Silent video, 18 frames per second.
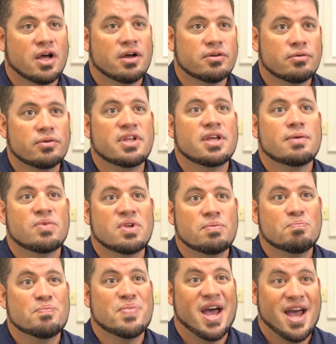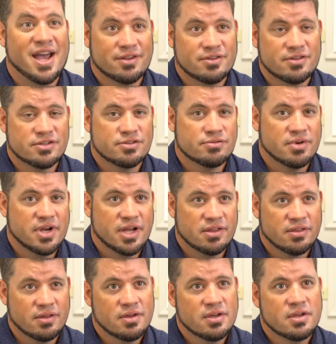how to get me back to
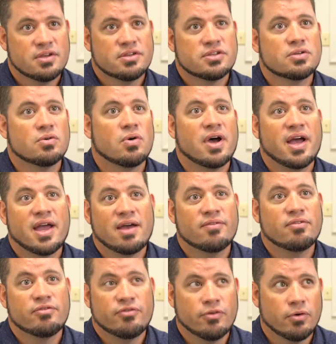strength so I have a